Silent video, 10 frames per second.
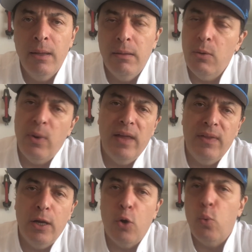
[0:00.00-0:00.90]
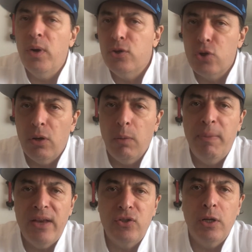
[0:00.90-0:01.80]
the way the original
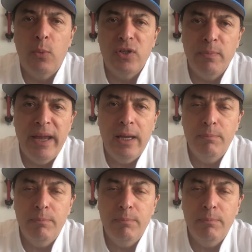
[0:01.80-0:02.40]
pesto was made.